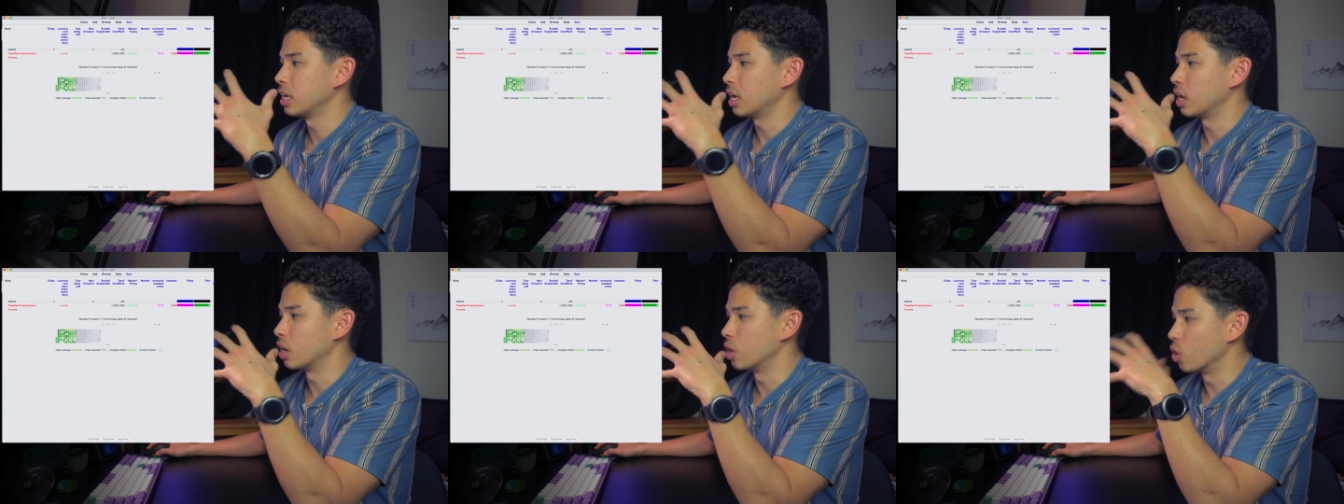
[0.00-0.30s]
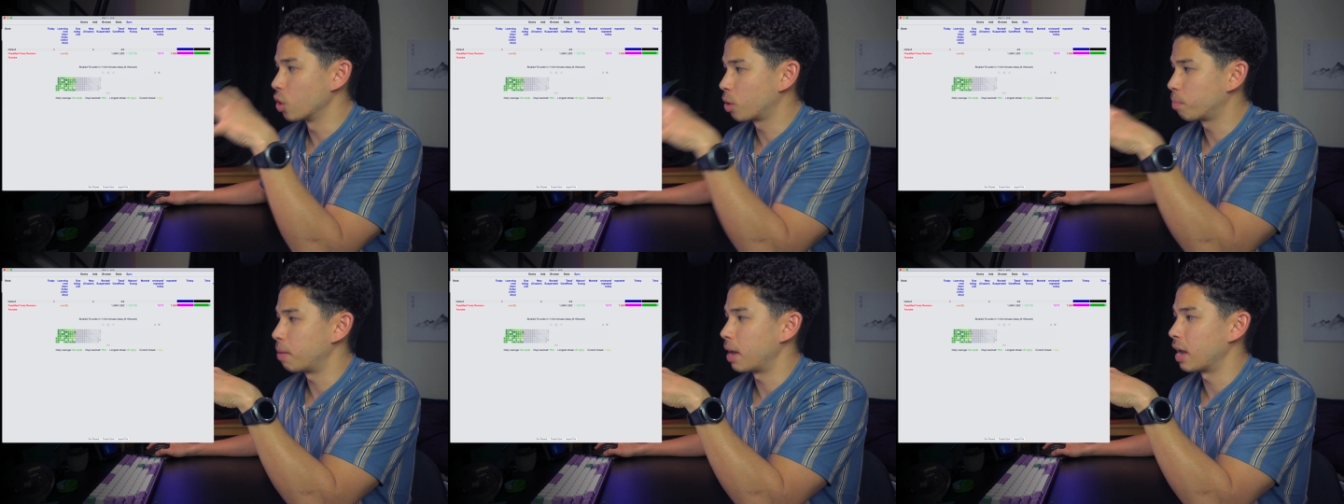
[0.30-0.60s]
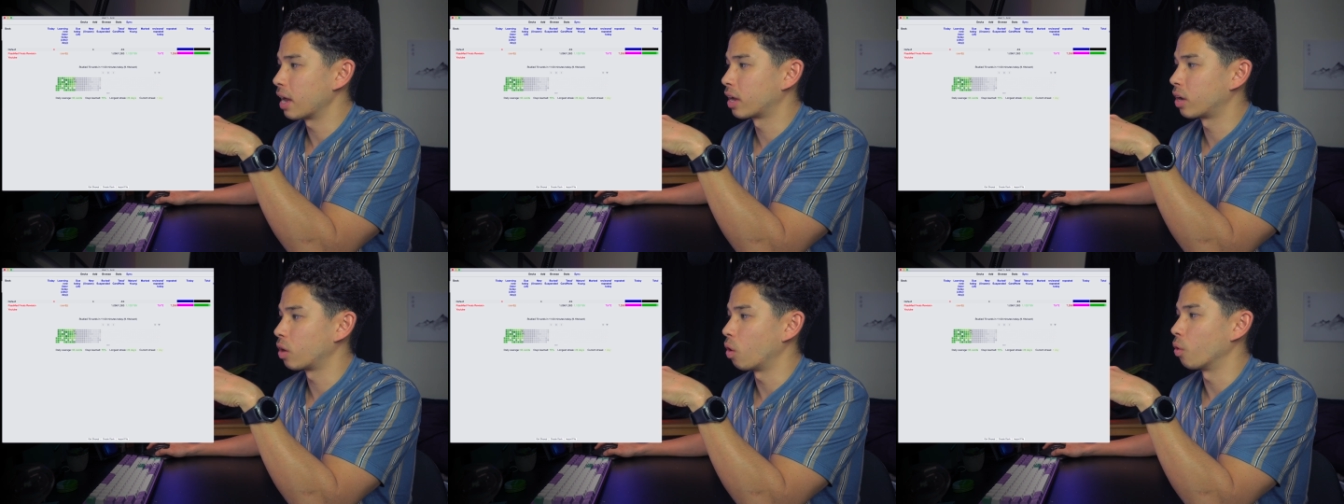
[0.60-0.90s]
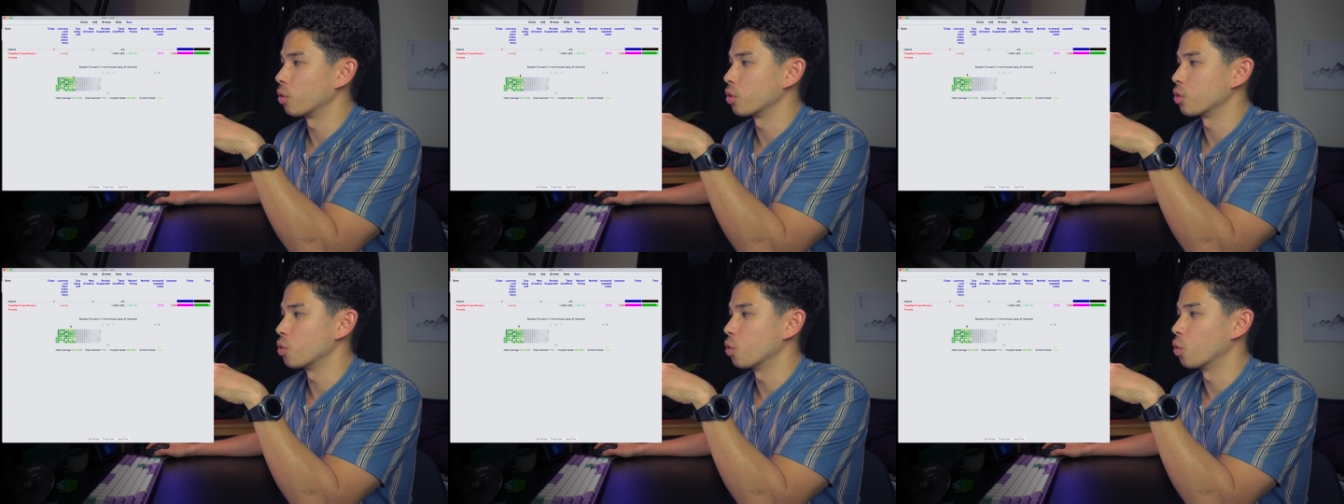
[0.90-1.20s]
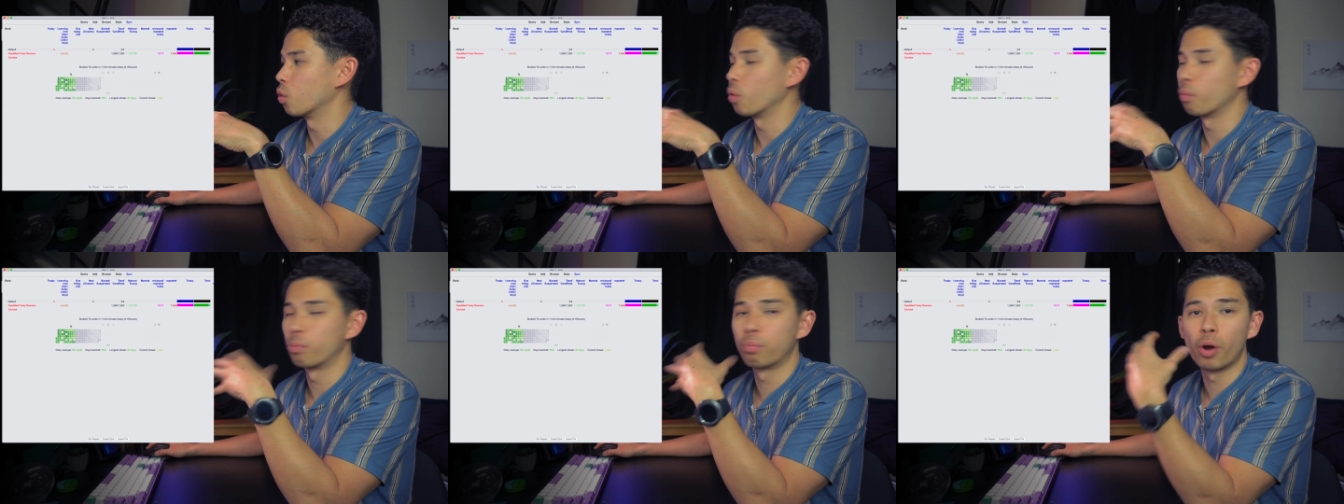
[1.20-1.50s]
look back on
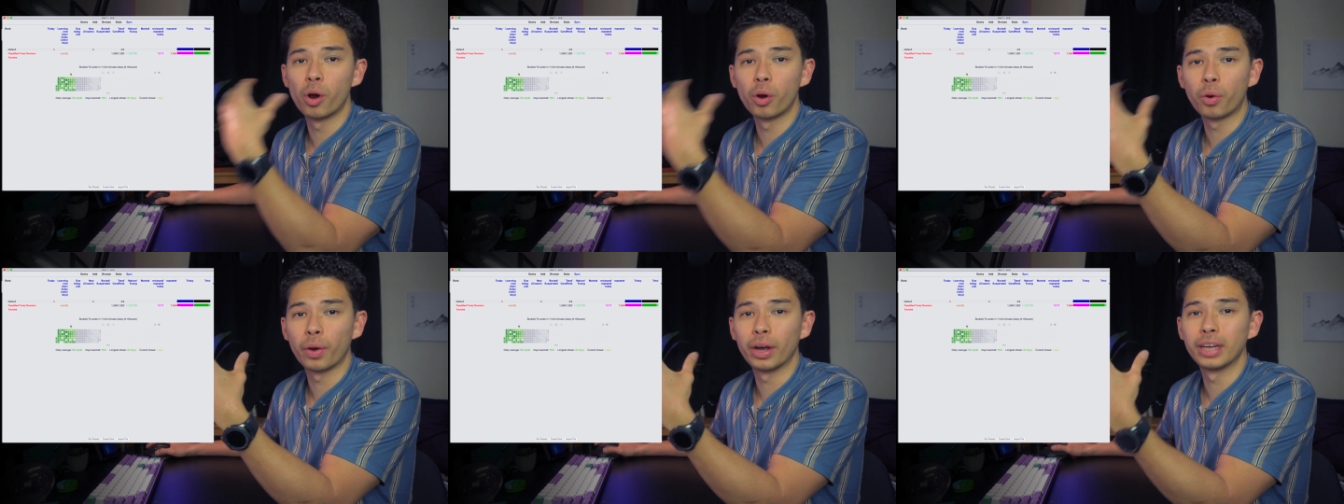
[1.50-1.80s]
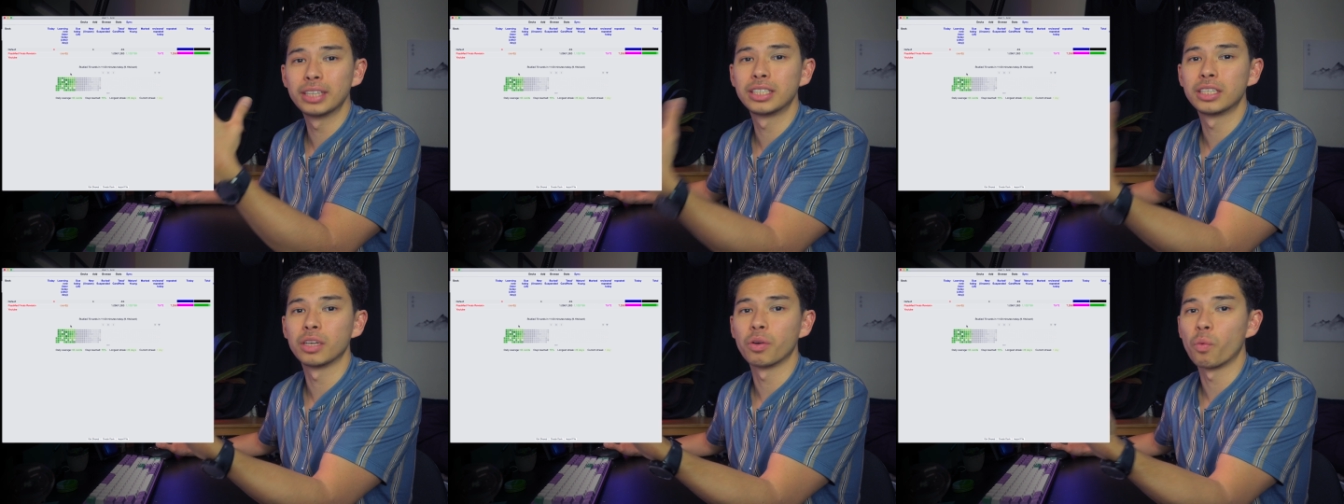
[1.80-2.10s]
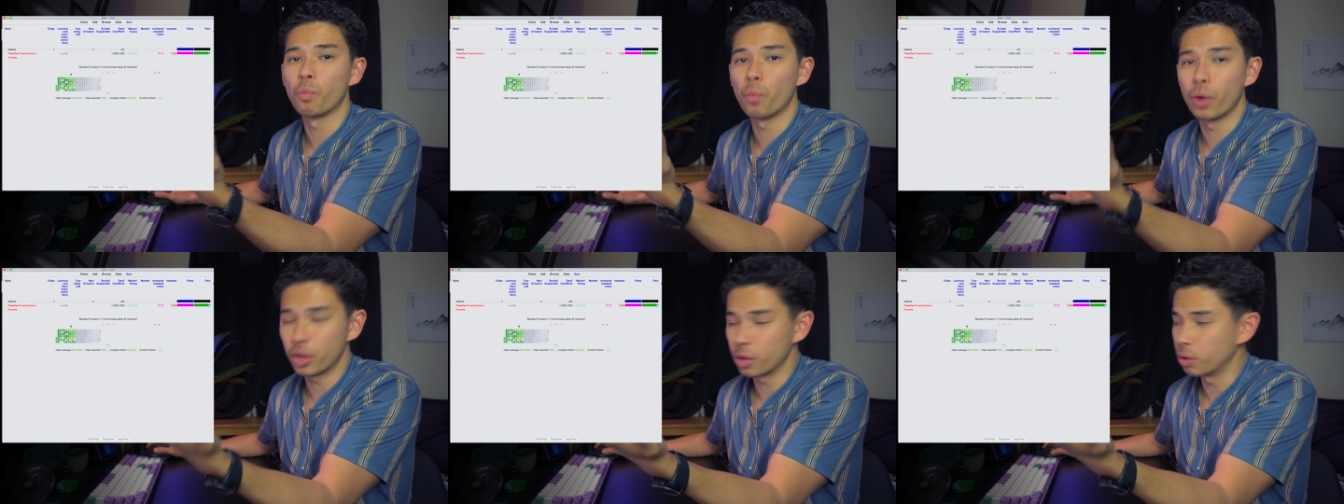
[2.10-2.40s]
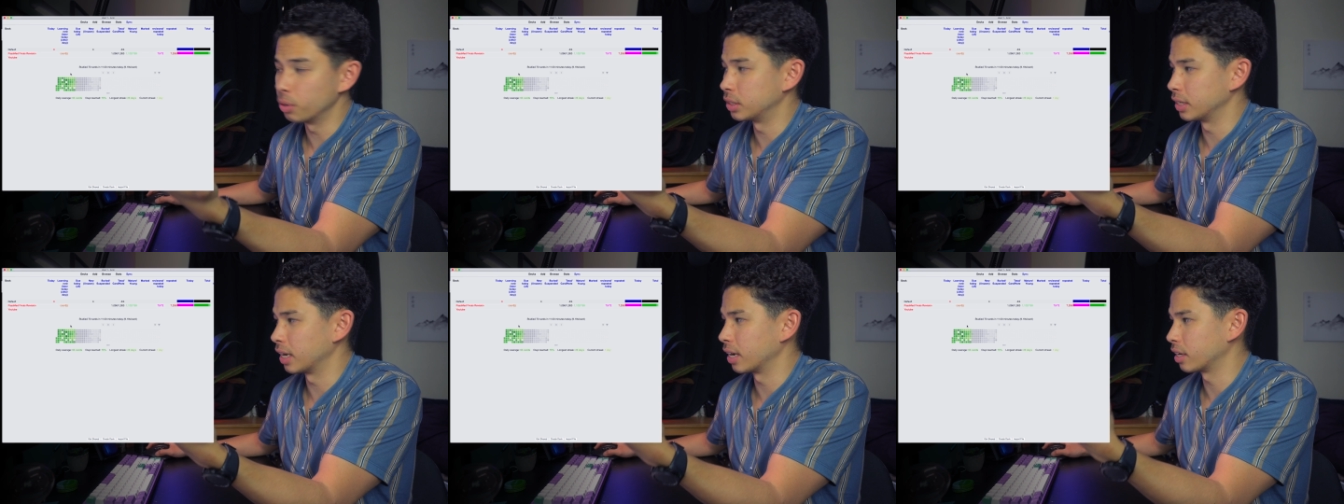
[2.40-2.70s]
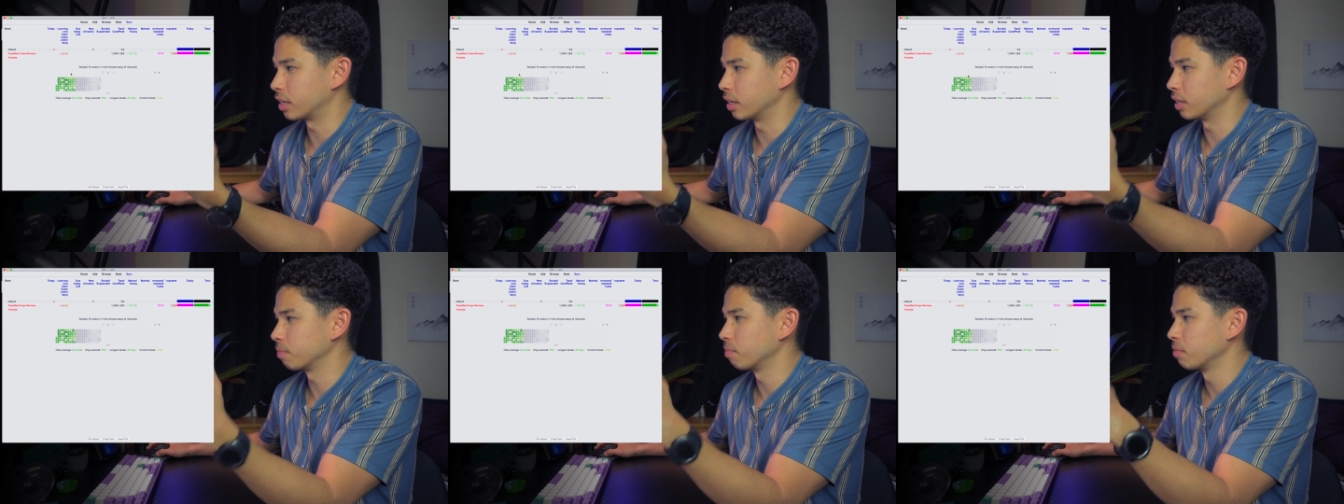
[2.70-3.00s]
your progress when using
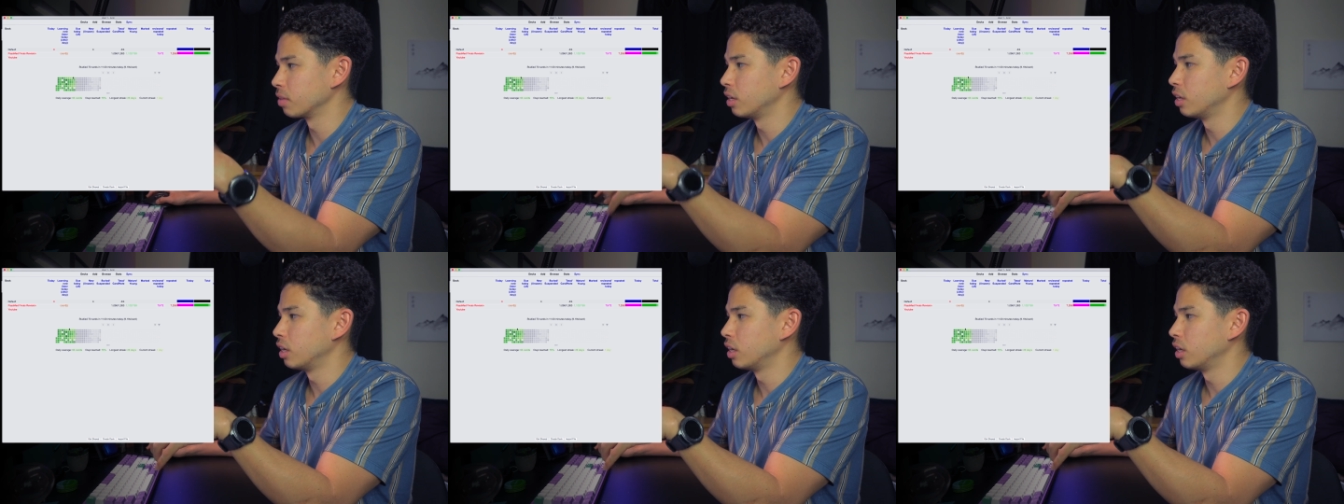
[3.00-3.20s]
Anki.